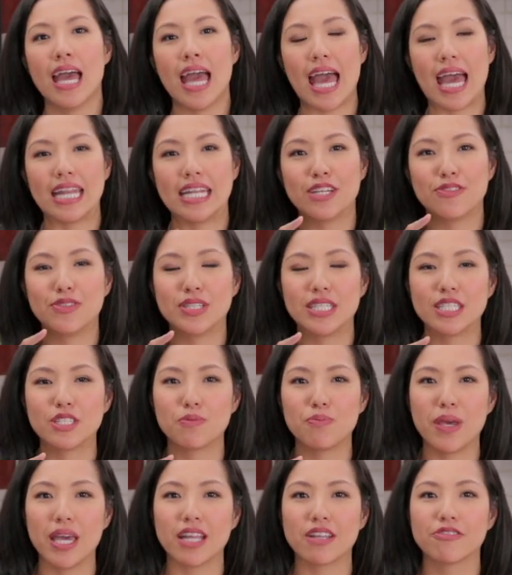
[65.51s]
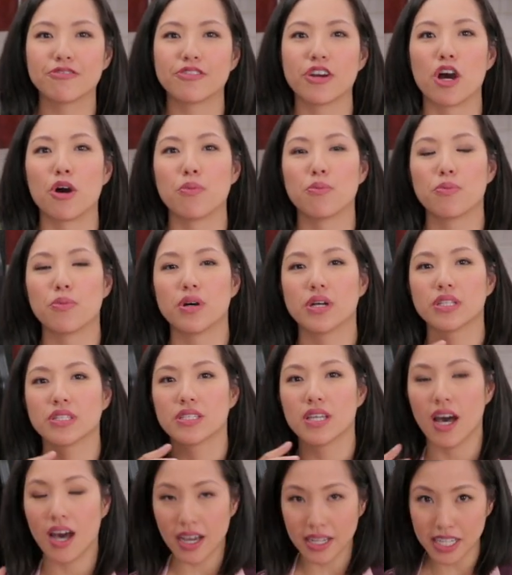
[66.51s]
And if it is made from
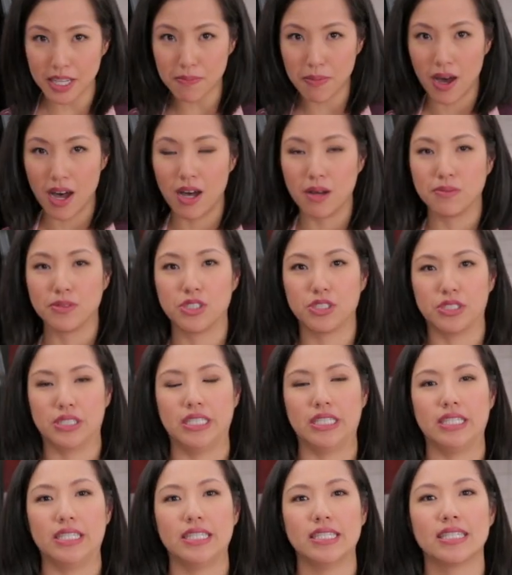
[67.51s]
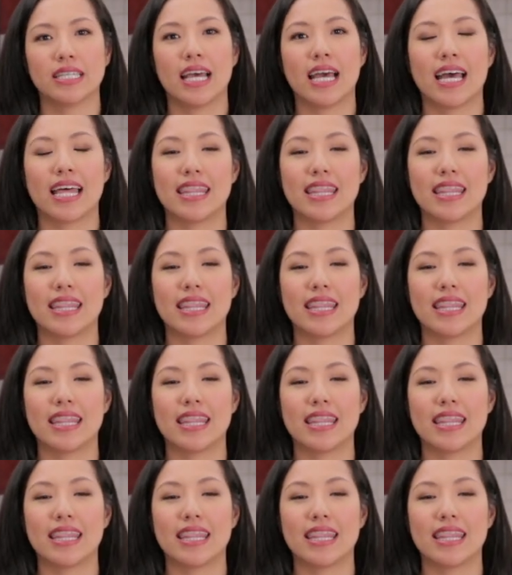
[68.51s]
toddy palm trees,